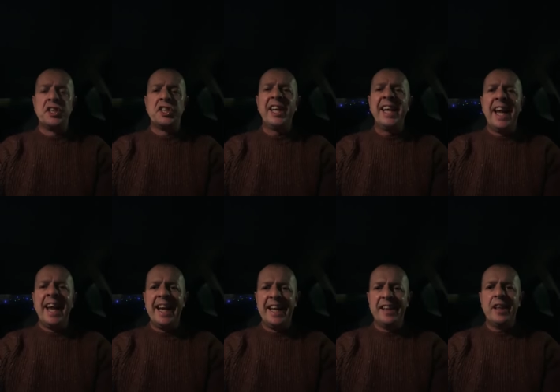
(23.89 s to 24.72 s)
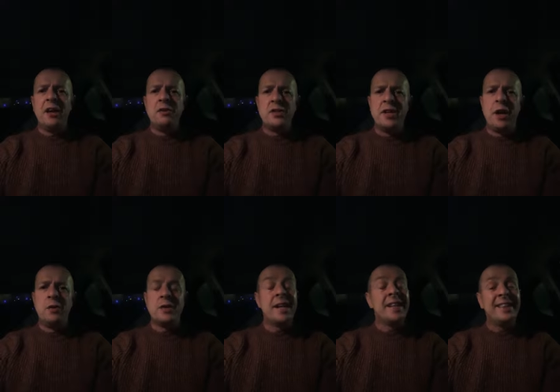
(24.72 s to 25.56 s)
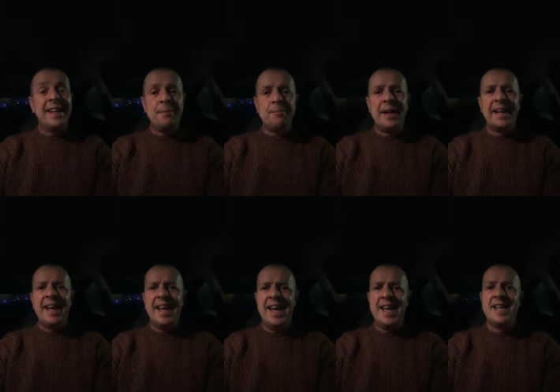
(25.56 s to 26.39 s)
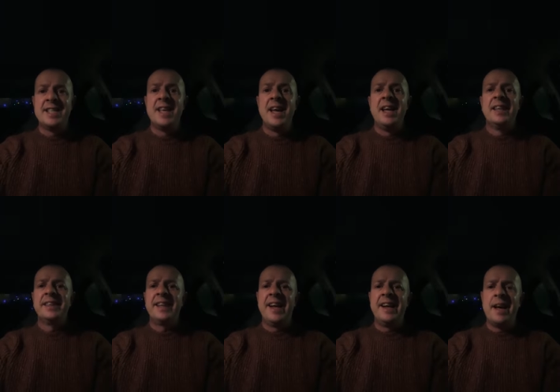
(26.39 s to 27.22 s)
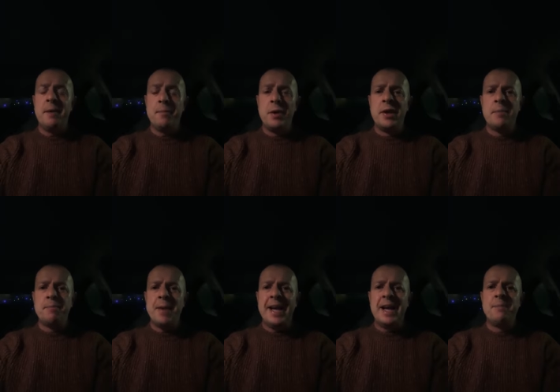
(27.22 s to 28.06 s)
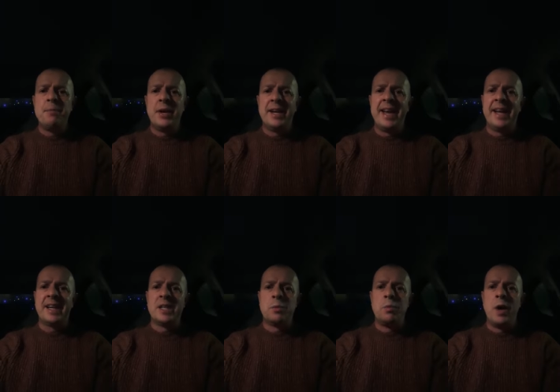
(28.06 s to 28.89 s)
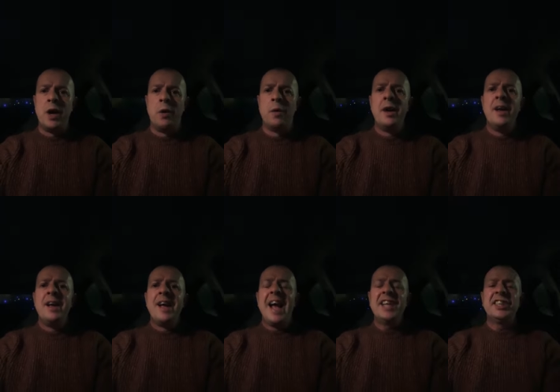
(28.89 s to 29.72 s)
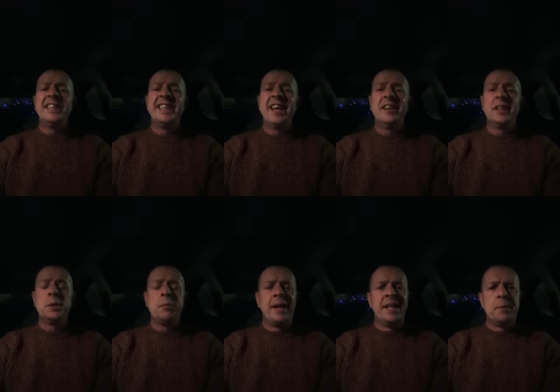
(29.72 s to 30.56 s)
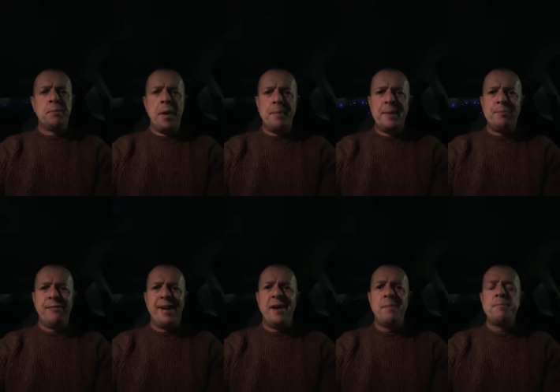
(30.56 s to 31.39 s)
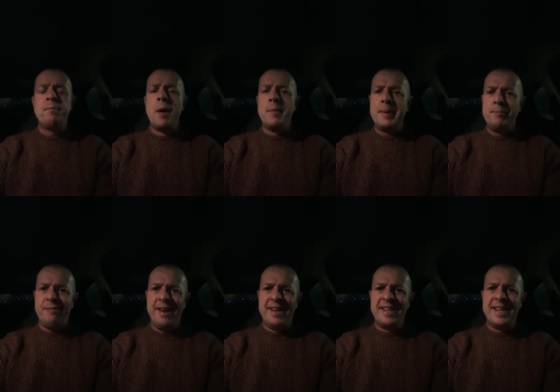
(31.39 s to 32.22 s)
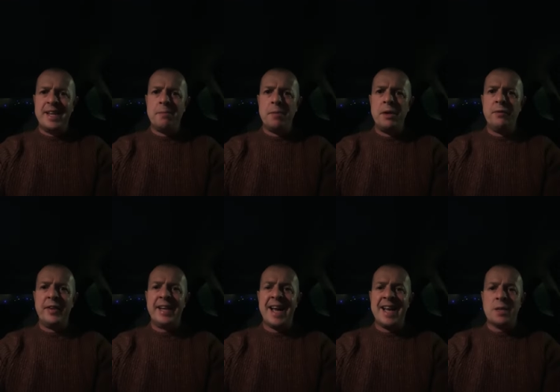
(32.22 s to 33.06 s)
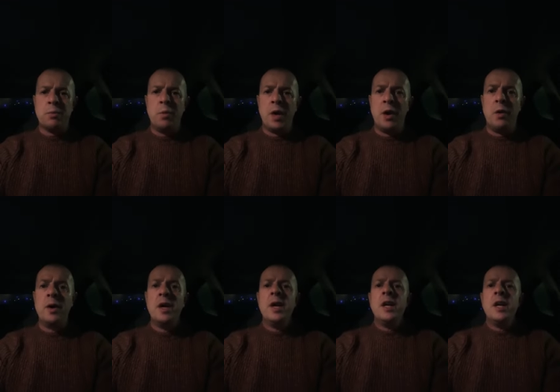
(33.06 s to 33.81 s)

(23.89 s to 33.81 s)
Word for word: She hit those notes and did make the hairs stand up on the back of my neck as well. Ashley Sanders plays Bobby Brown. Bobby Brown is in the movie as well.